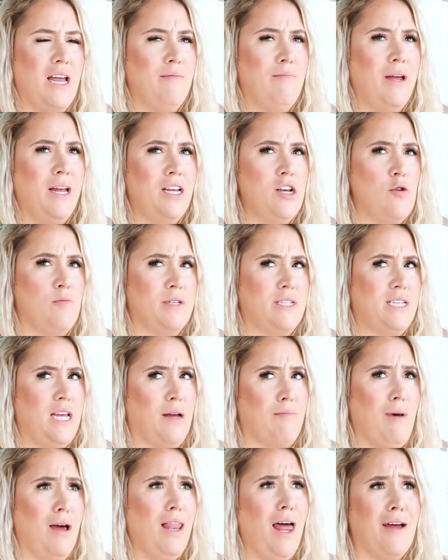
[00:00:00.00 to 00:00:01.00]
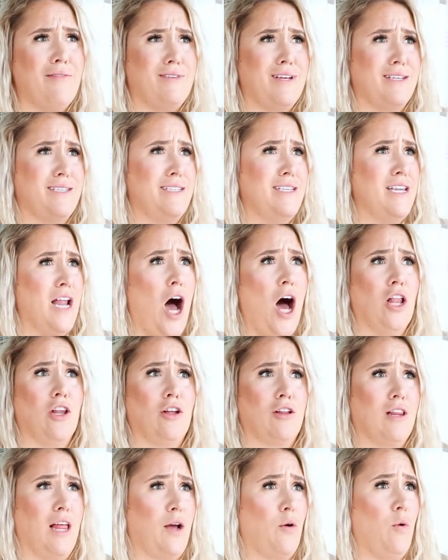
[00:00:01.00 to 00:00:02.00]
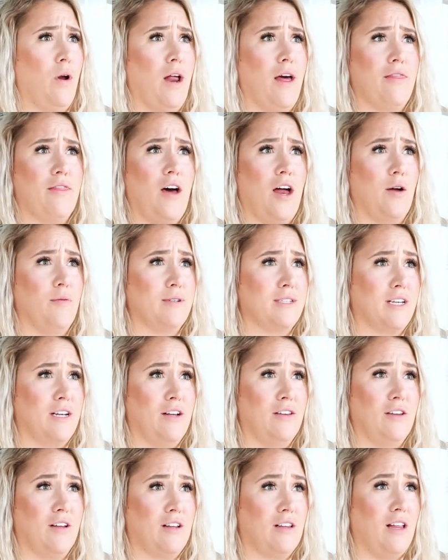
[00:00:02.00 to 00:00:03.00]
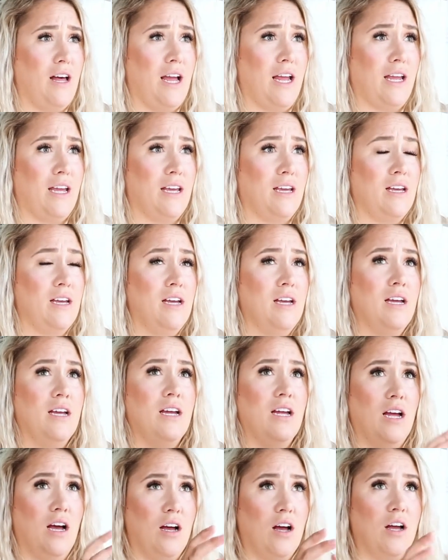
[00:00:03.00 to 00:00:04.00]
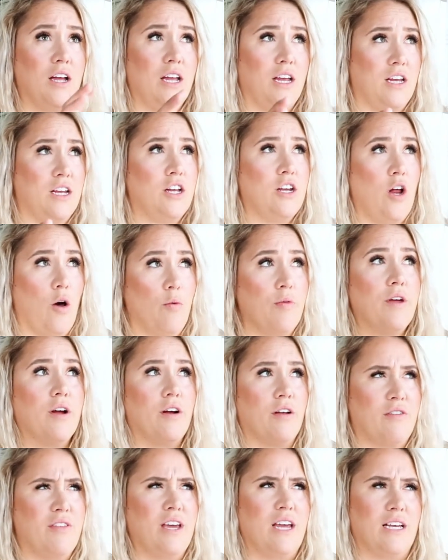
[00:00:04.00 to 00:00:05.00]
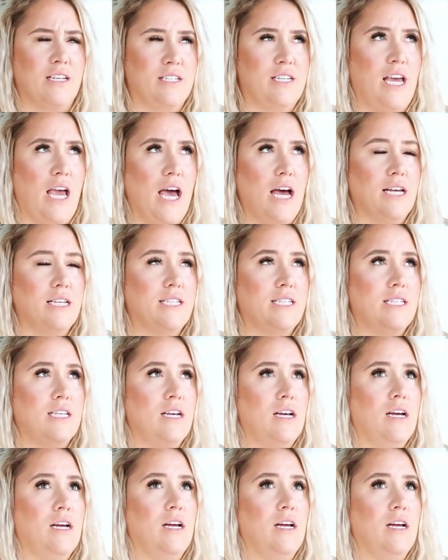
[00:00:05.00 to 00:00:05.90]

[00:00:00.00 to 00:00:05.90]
and make no mistake, my life does not look like what I thought it was gonna look like. There are things, yes,